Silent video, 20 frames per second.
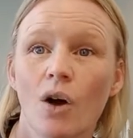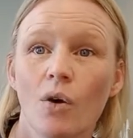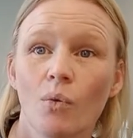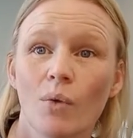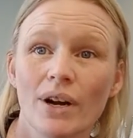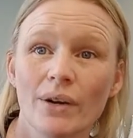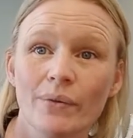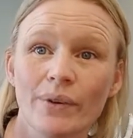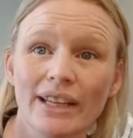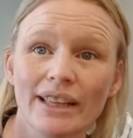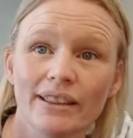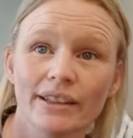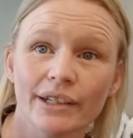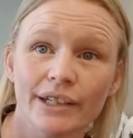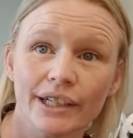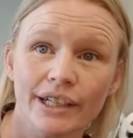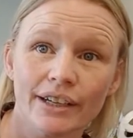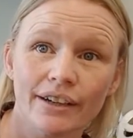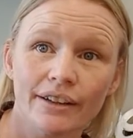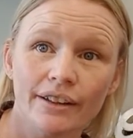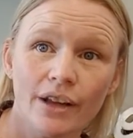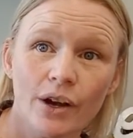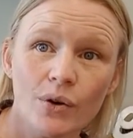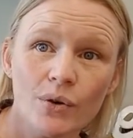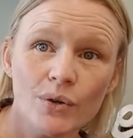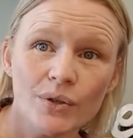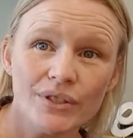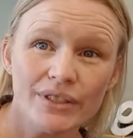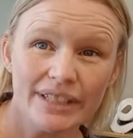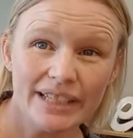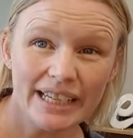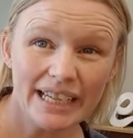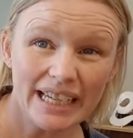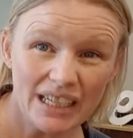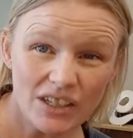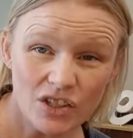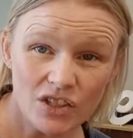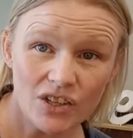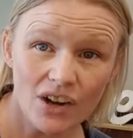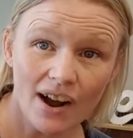When we look close,
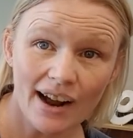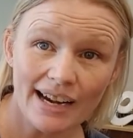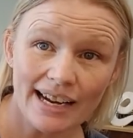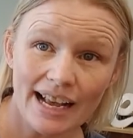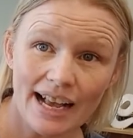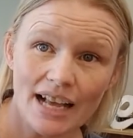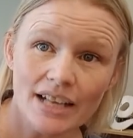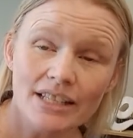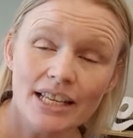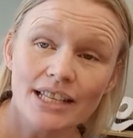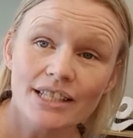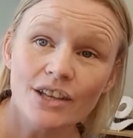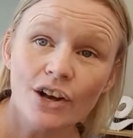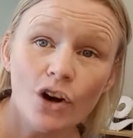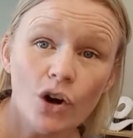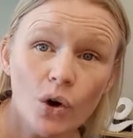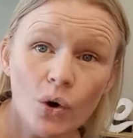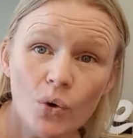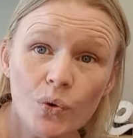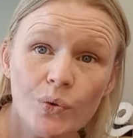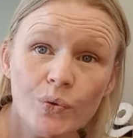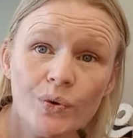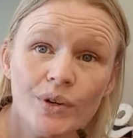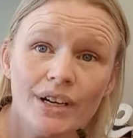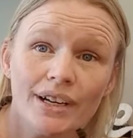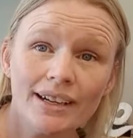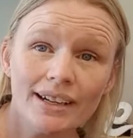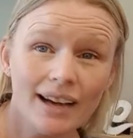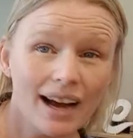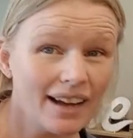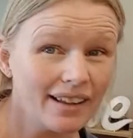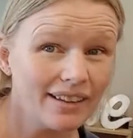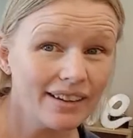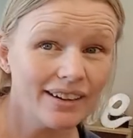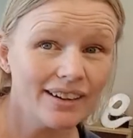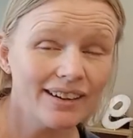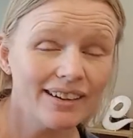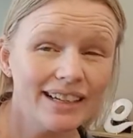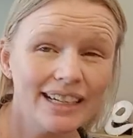each dot has its own color,